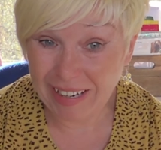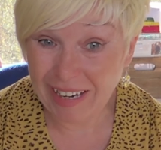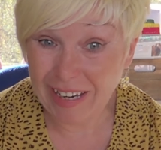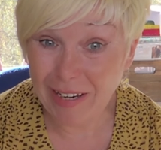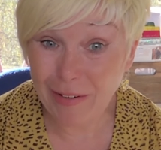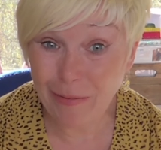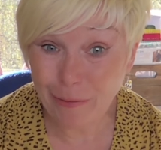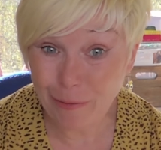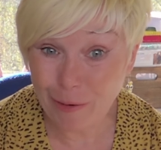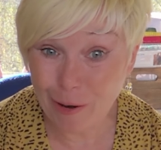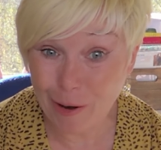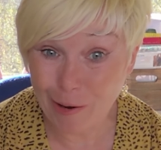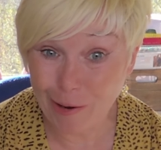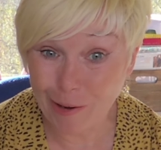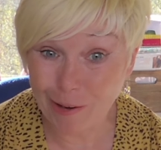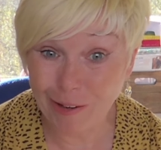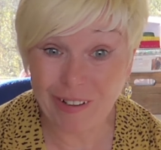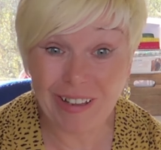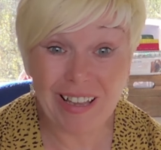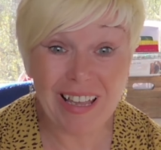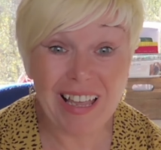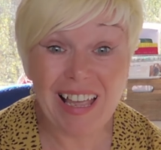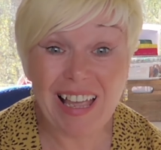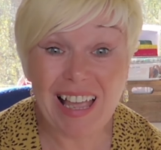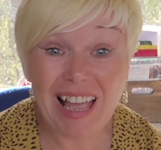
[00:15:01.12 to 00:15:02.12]
If not,
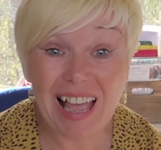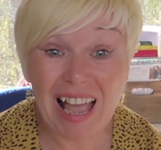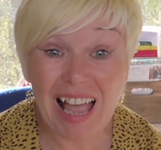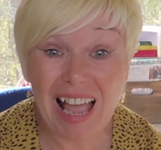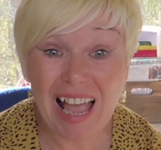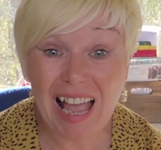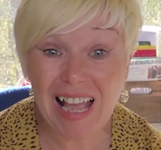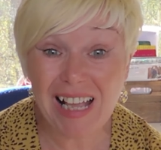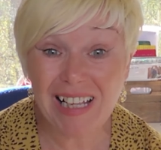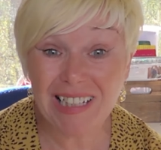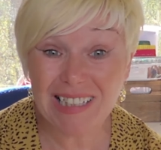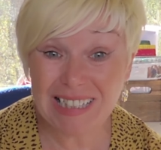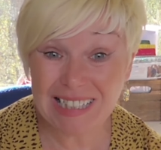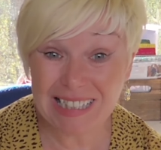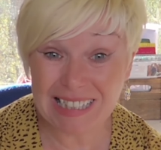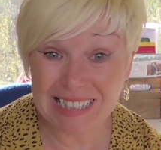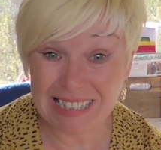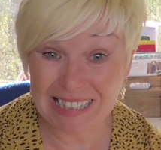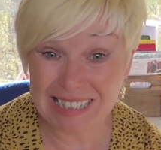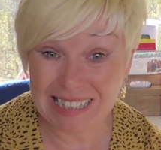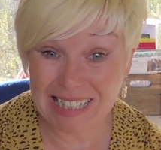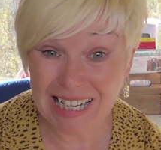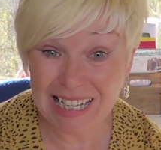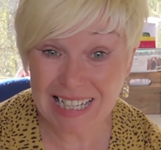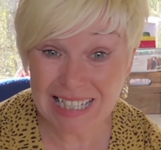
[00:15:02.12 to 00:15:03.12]
I'll see
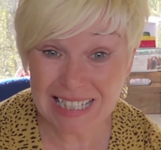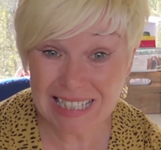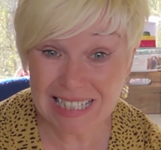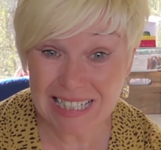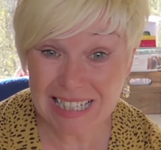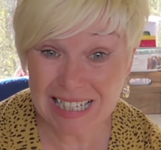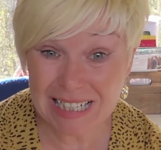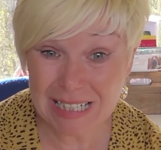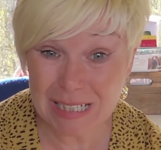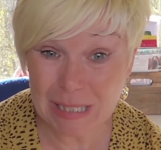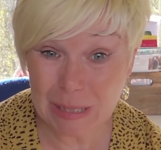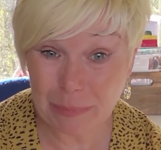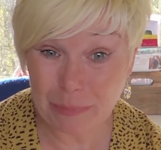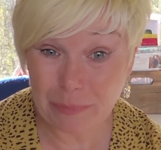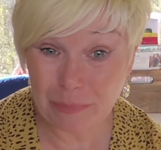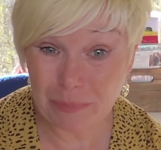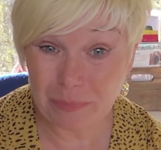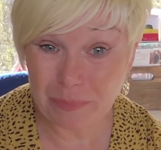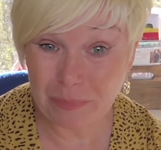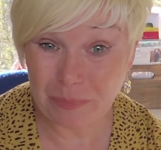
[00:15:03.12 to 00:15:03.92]
you next time.